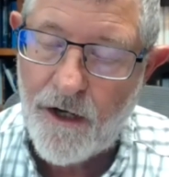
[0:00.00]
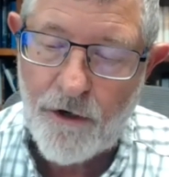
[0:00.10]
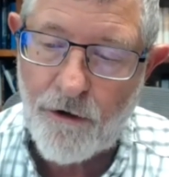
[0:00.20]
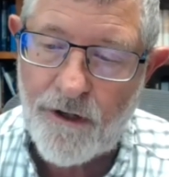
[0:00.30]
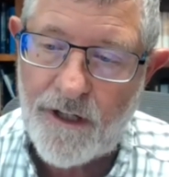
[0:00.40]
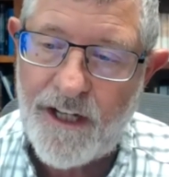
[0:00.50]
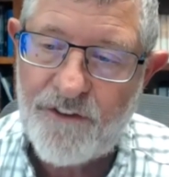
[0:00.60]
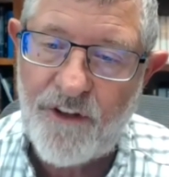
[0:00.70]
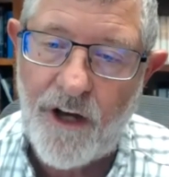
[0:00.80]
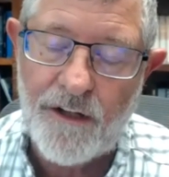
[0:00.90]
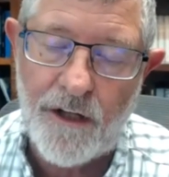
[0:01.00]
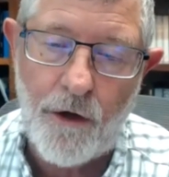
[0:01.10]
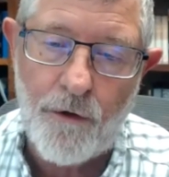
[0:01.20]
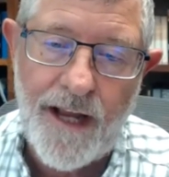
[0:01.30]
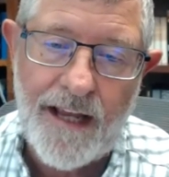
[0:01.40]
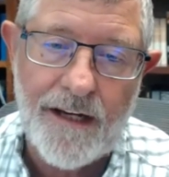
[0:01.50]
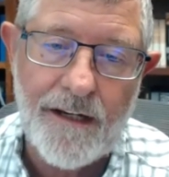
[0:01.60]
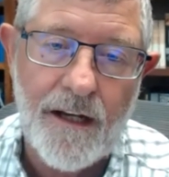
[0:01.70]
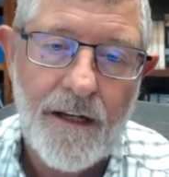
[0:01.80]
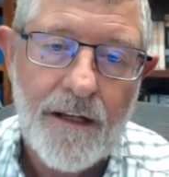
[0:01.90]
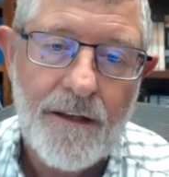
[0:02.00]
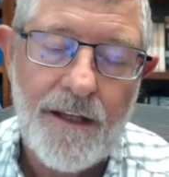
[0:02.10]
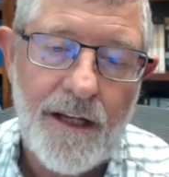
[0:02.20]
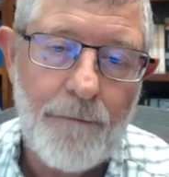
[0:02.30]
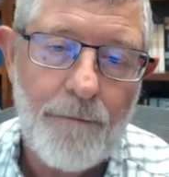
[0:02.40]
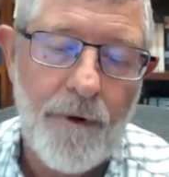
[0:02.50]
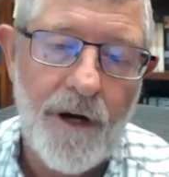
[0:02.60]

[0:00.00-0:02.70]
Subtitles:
Currently, it's unlocated. The